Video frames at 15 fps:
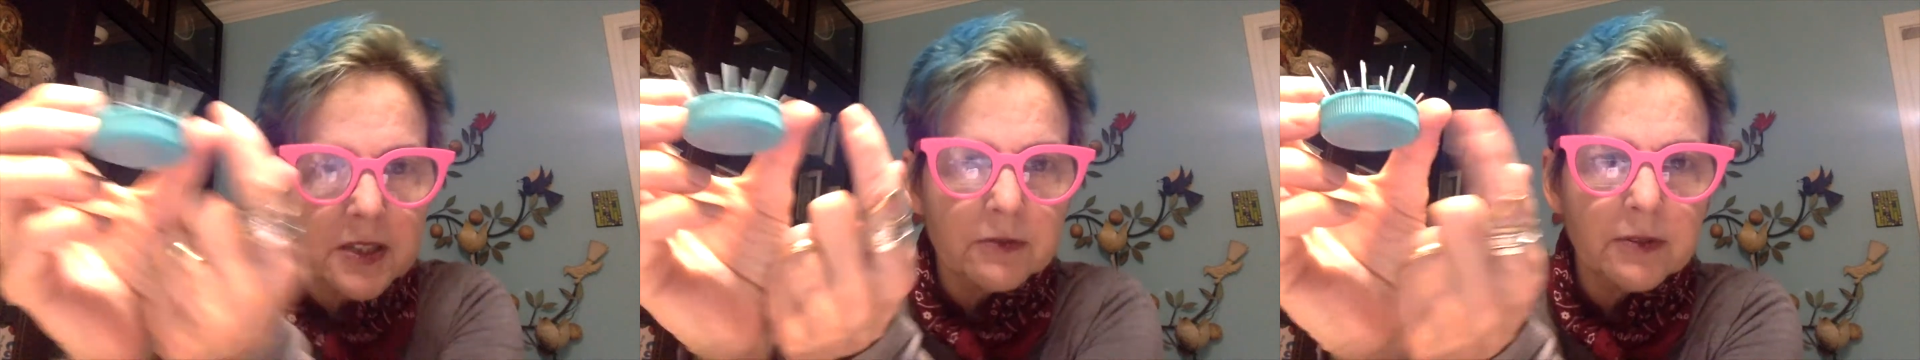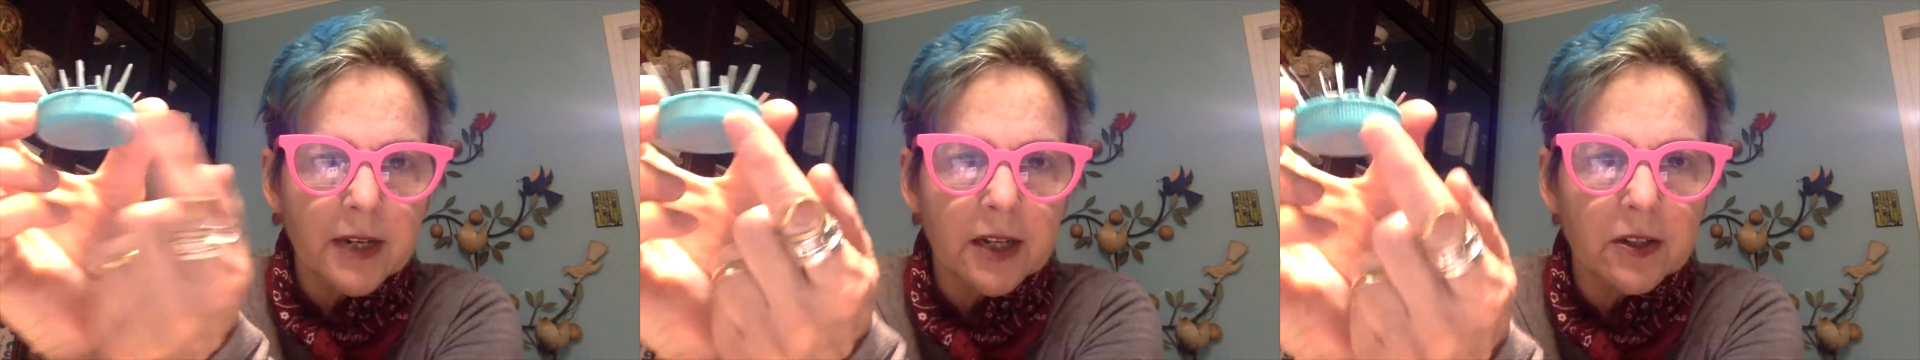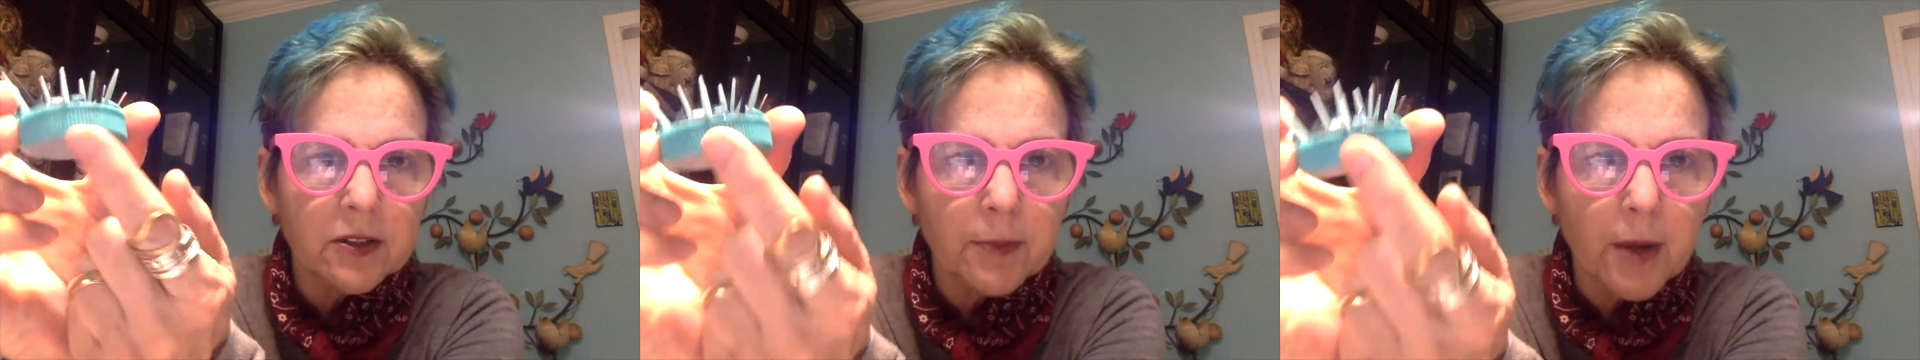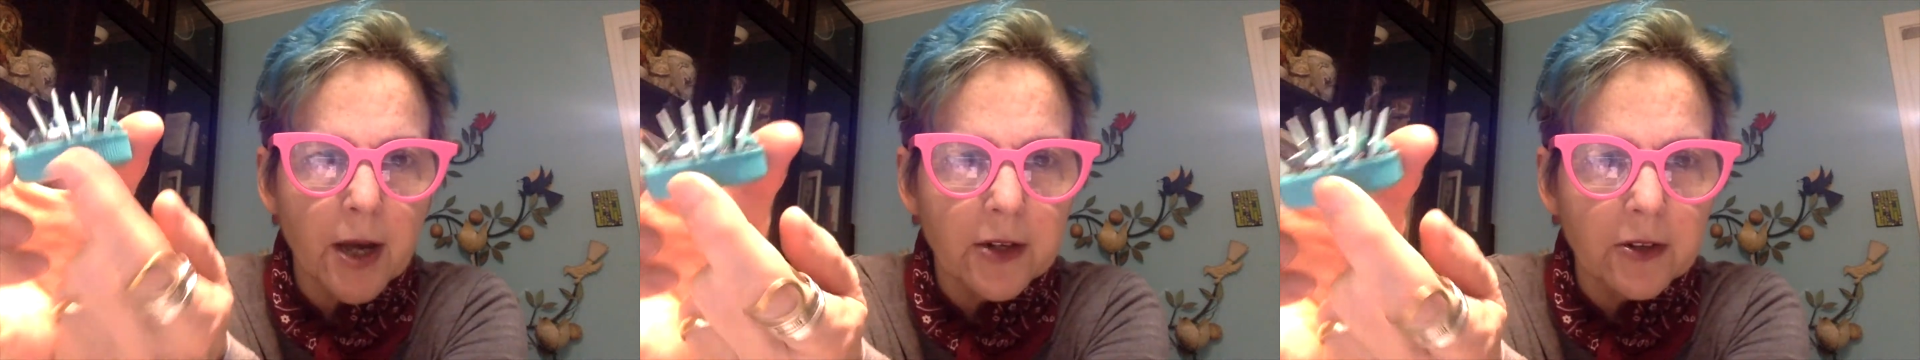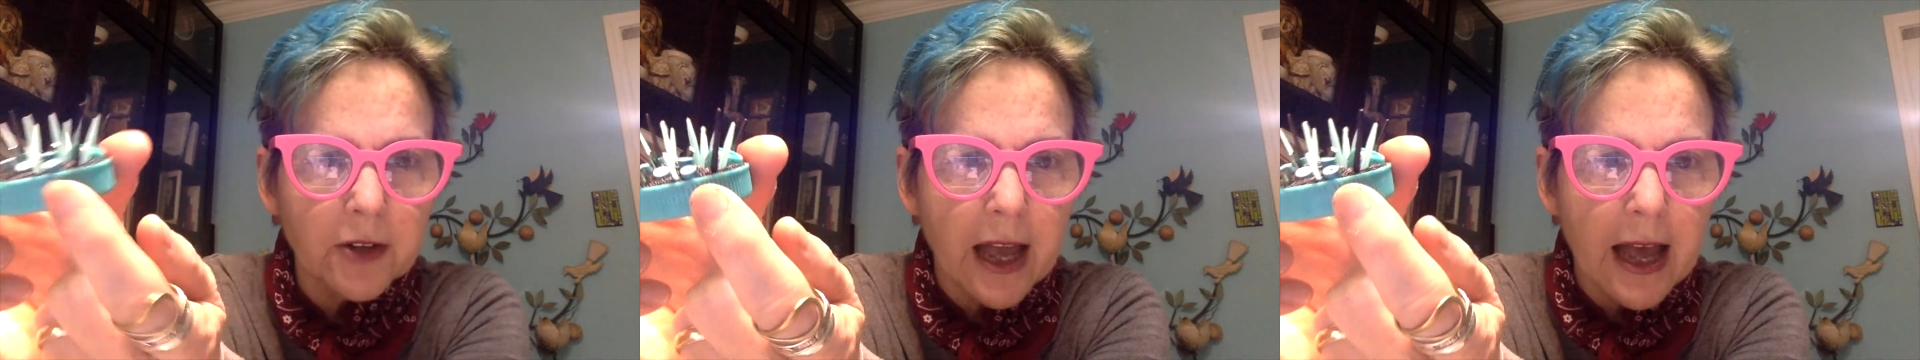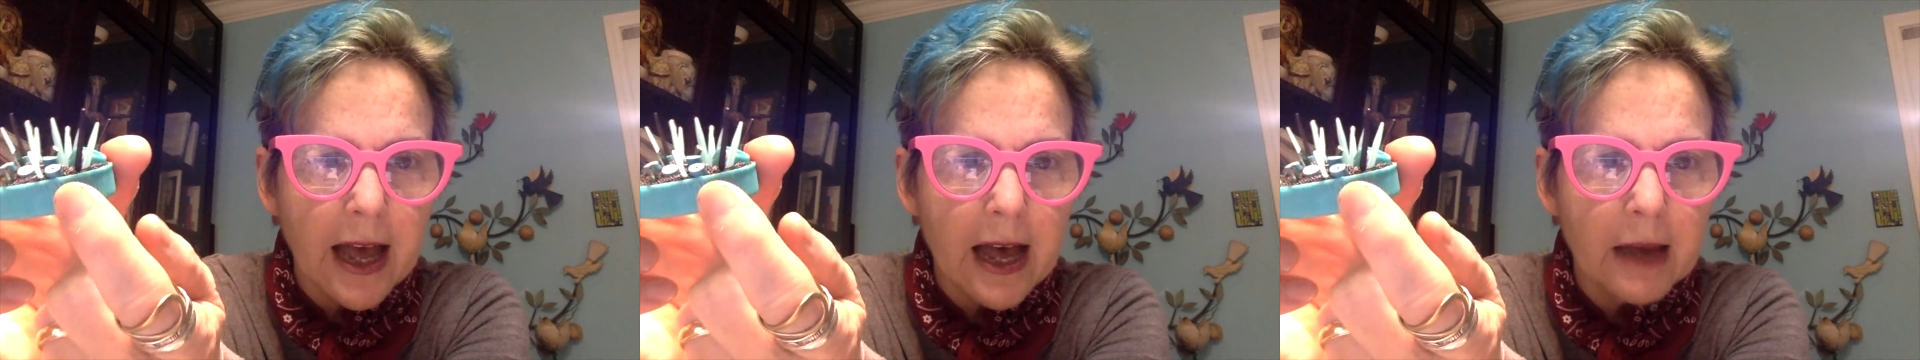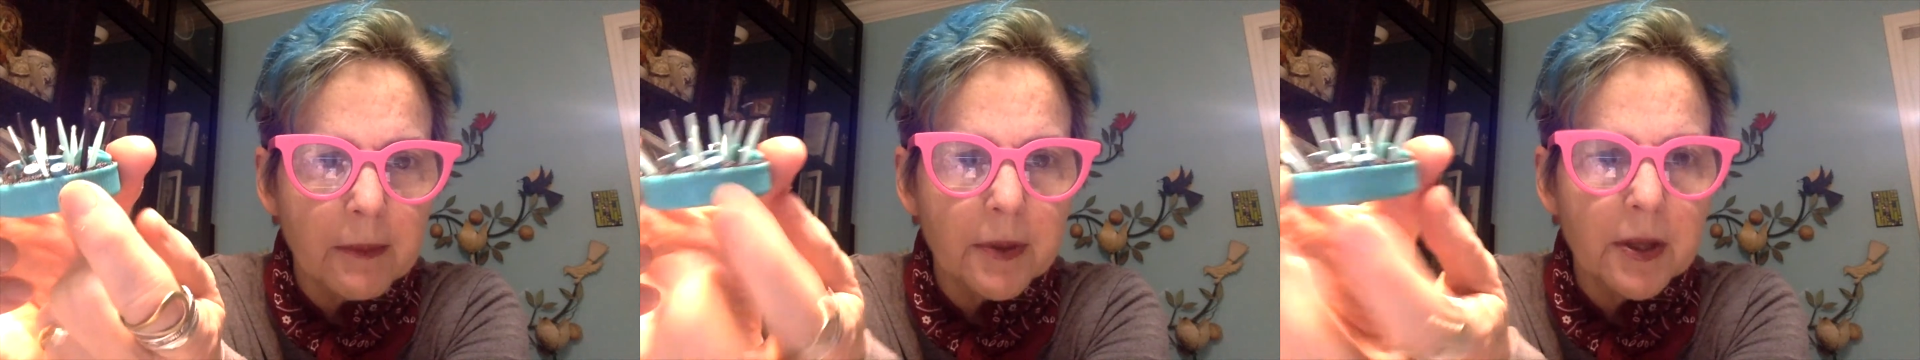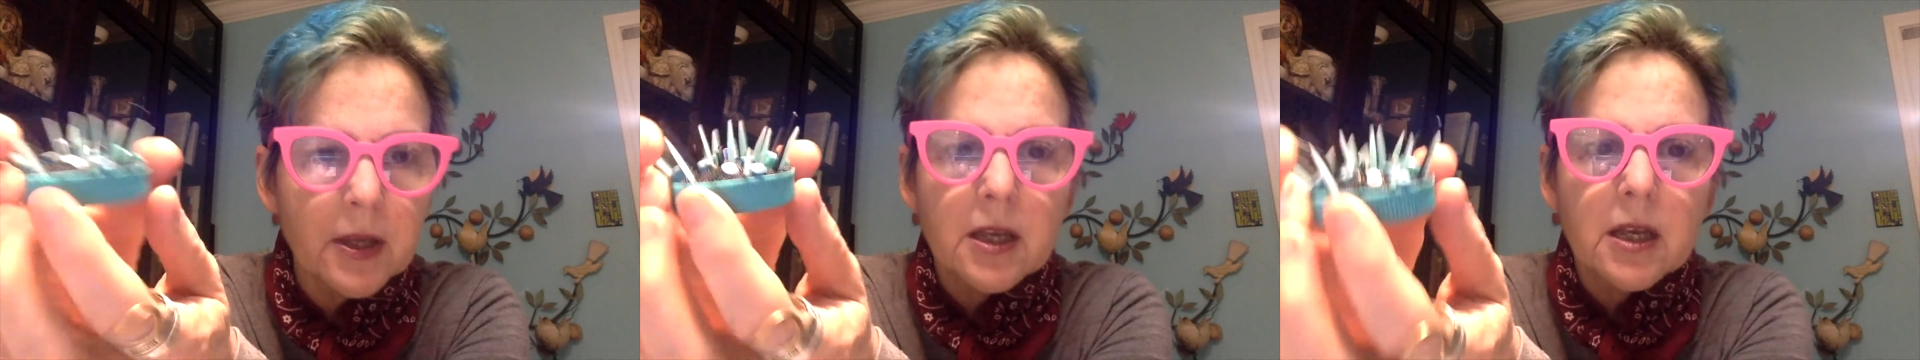a regular bottle cap